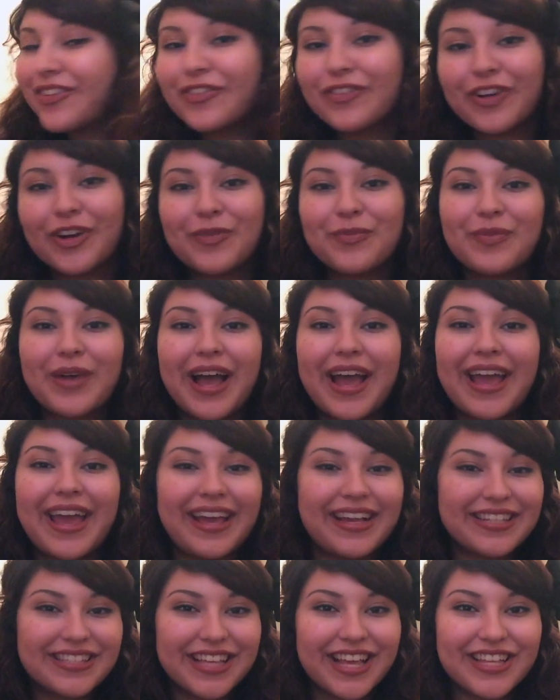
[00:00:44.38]
from my
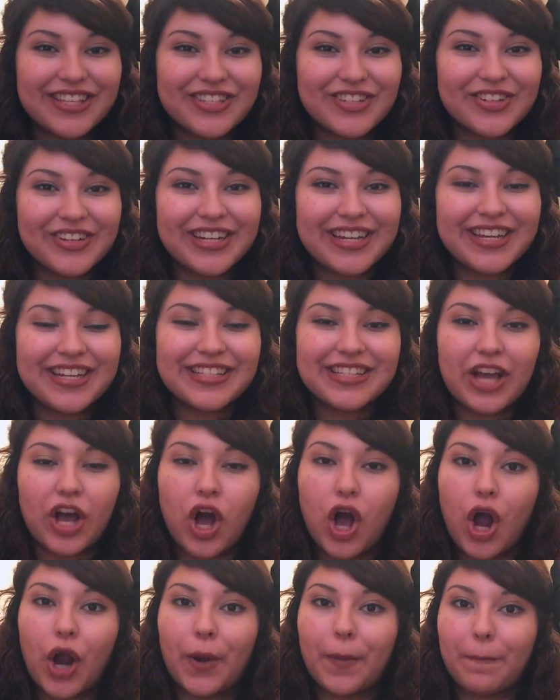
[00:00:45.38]
accessories,
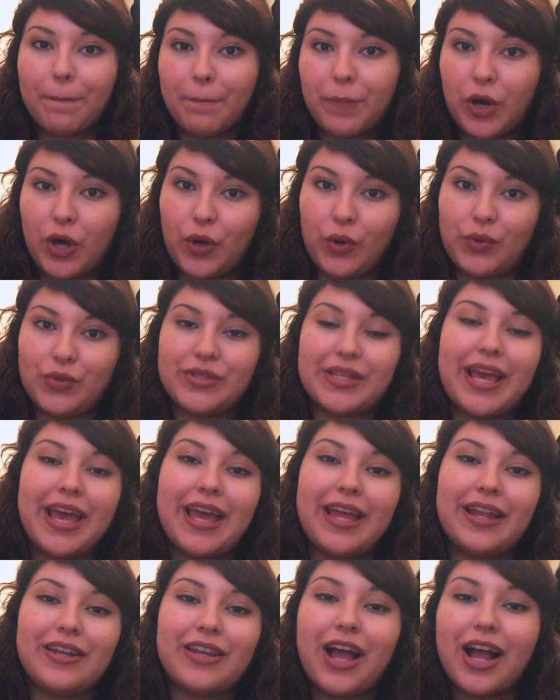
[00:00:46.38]
are bows,
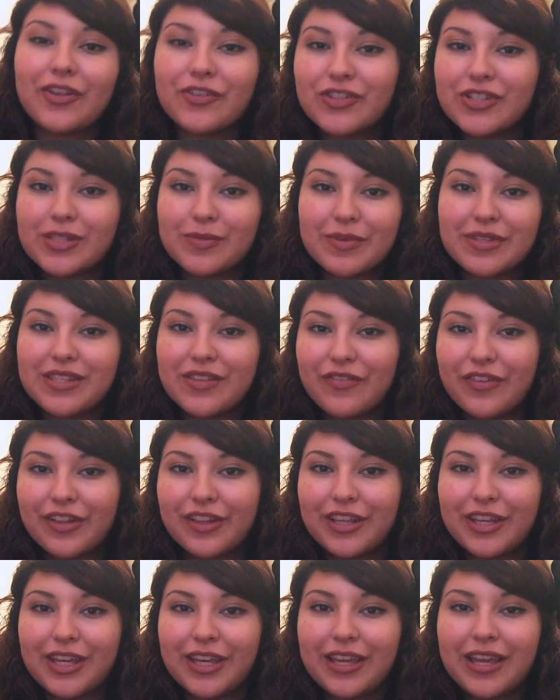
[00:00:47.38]
and not just
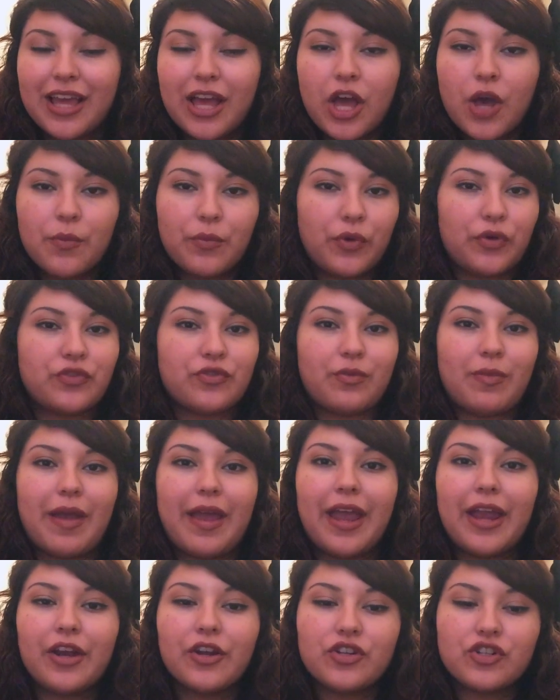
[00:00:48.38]
specifically bows for my
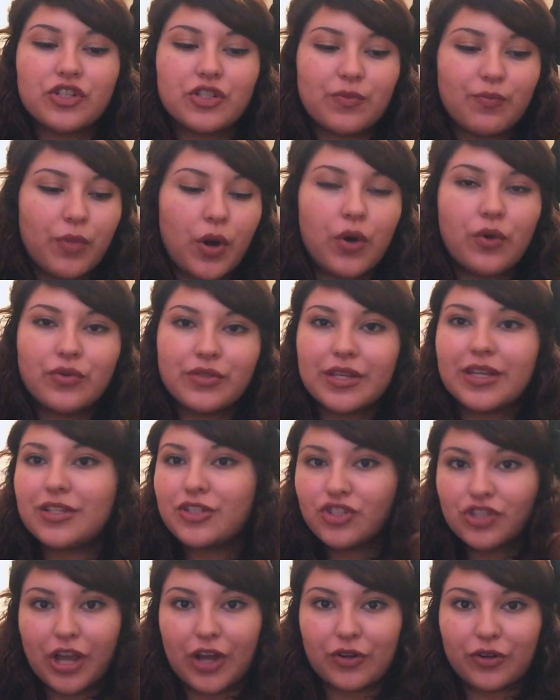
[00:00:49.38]
hair, just bows
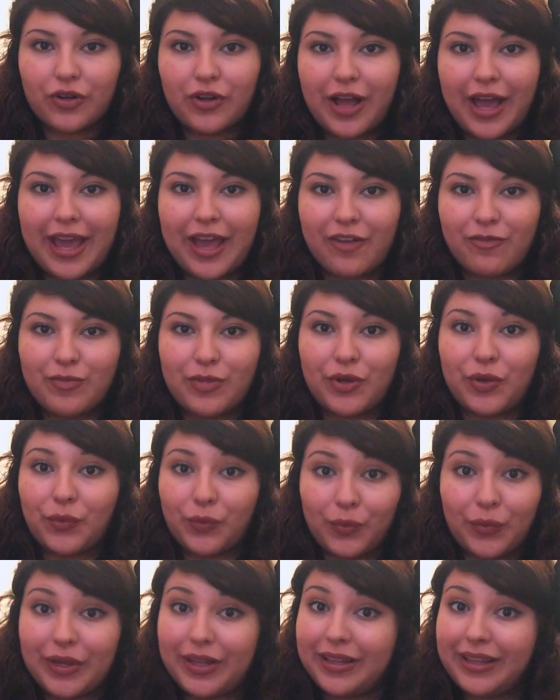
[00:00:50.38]
in general. I have
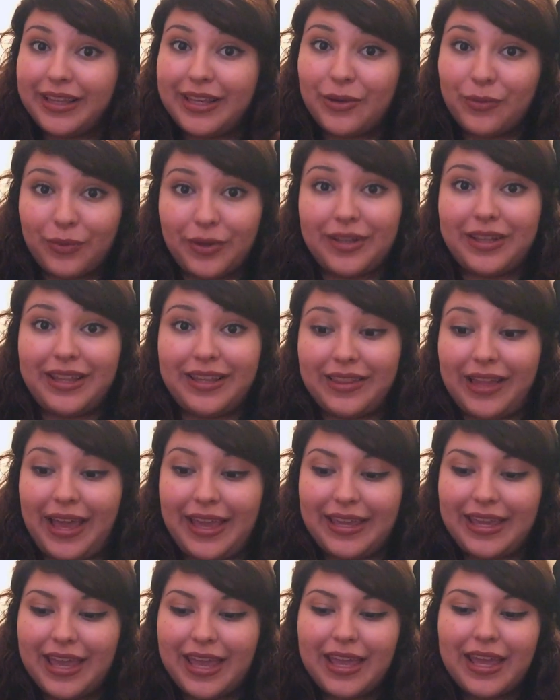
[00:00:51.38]
been really
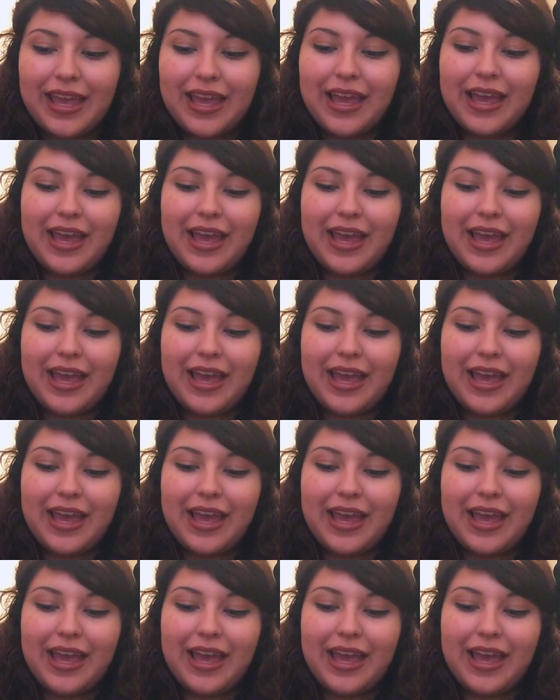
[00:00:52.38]
liking.